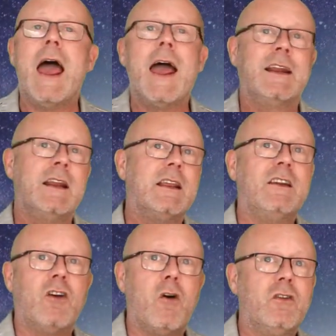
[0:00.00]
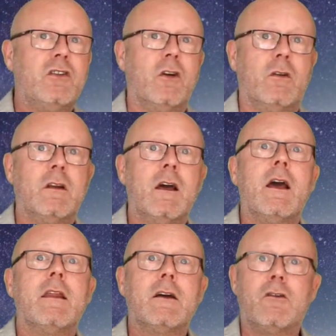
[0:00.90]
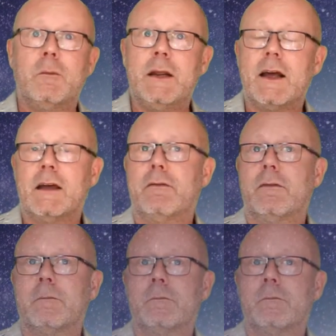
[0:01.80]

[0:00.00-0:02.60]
and in this ocean, there could be life.